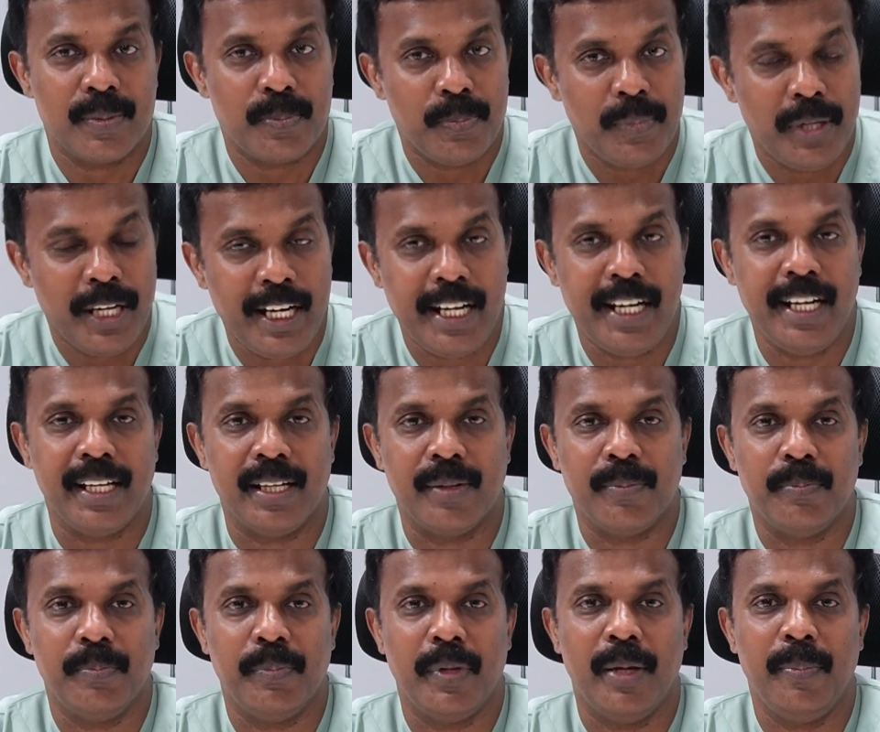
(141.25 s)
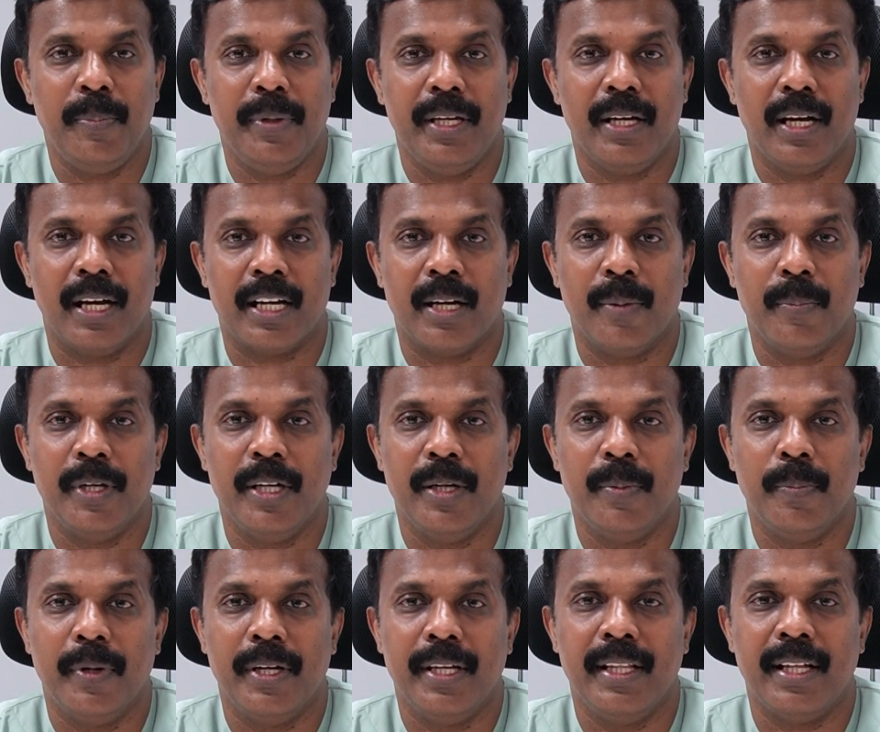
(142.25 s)
Bleeding may be
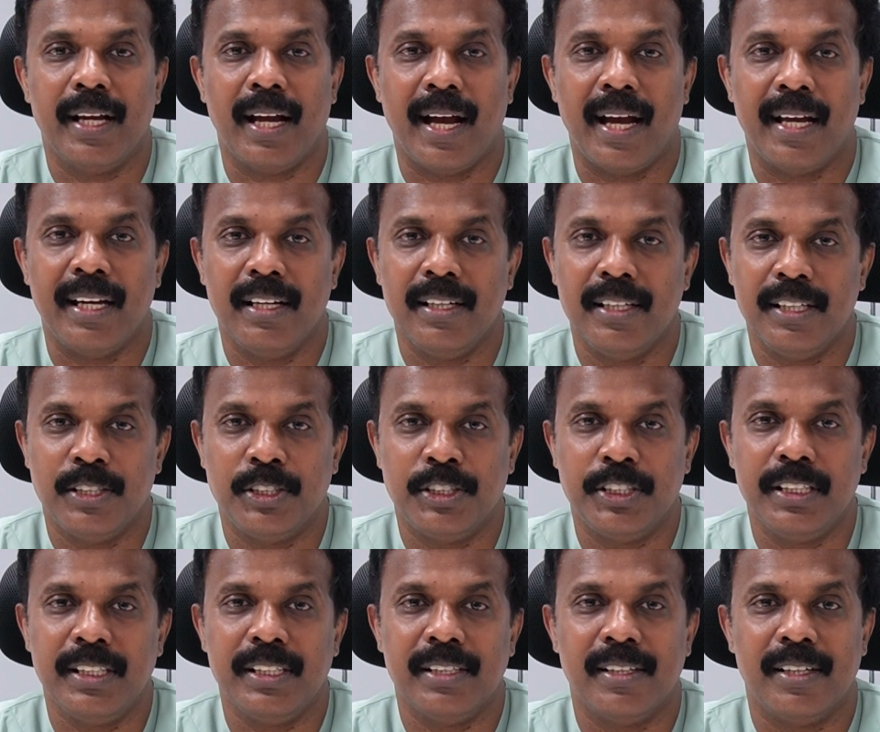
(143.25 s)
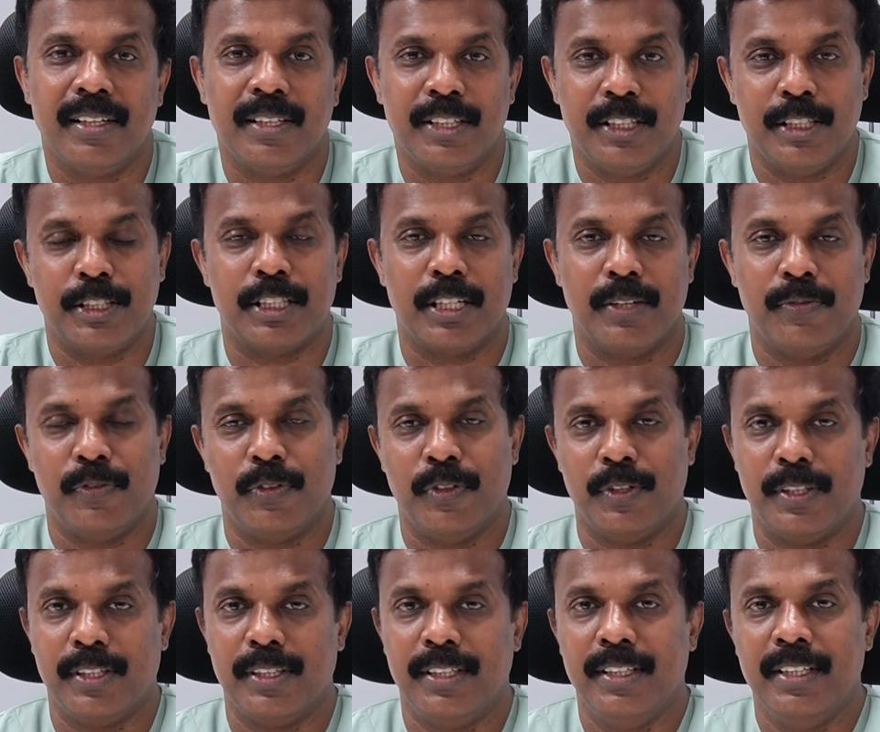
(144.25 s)
accompanied by anal itching or
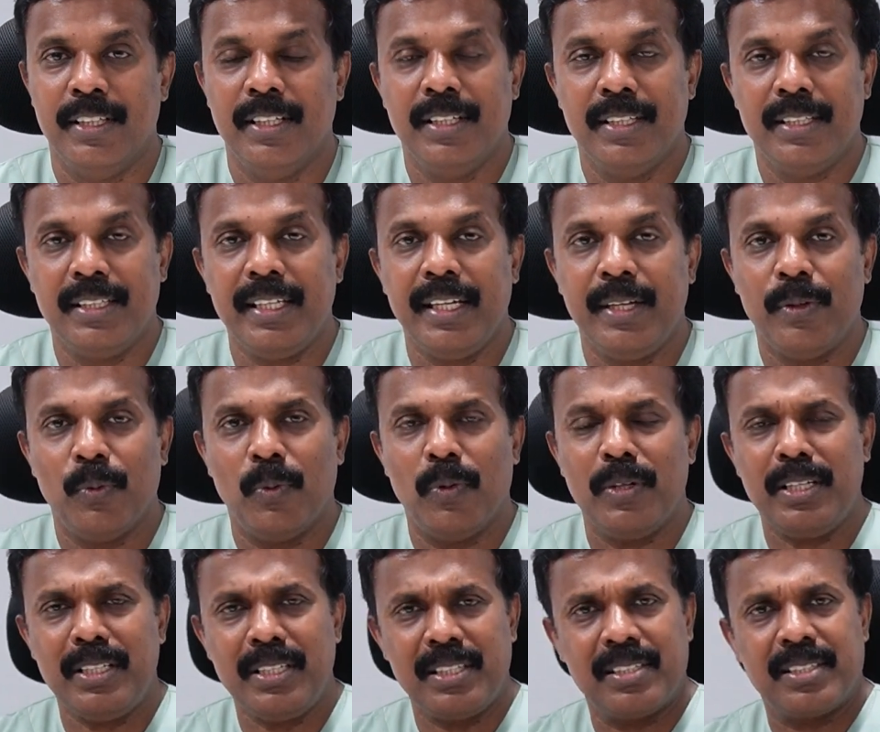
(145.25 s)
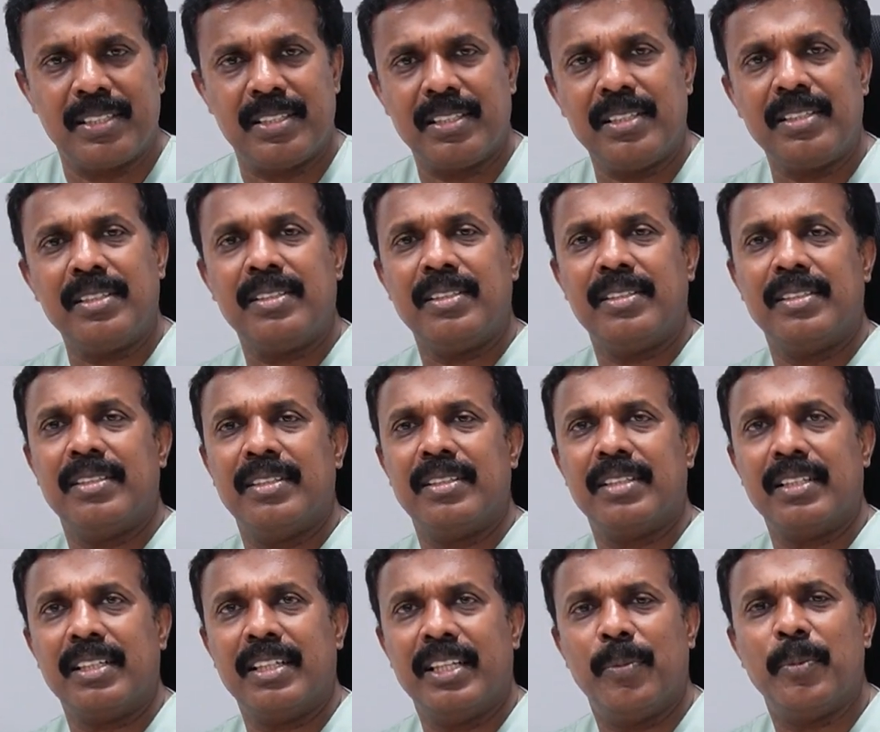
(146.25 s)
discomfort. See, what is the
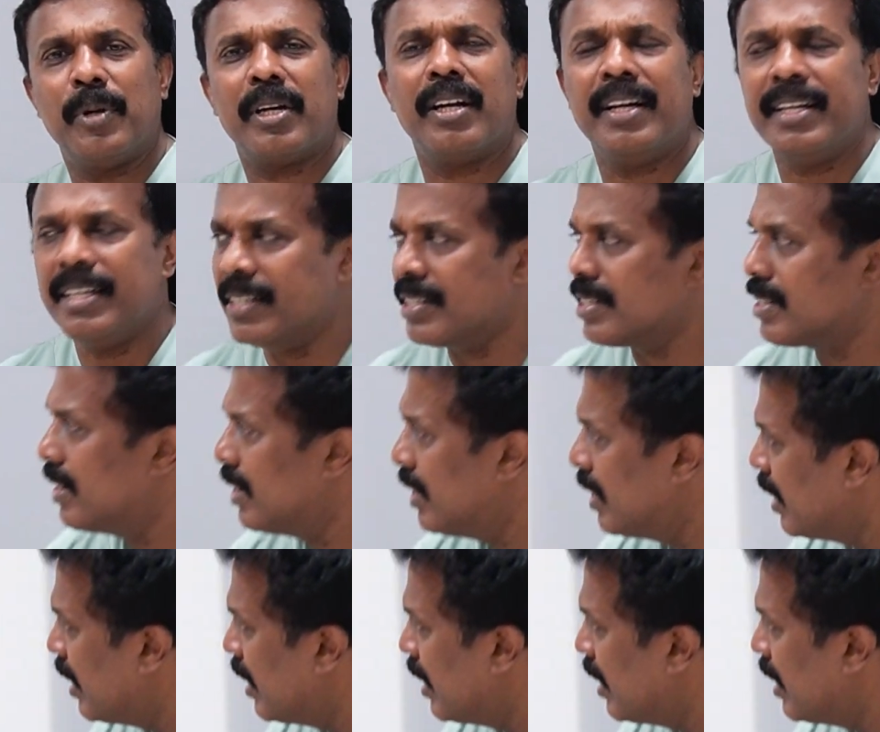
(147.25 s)
hemorrhoids?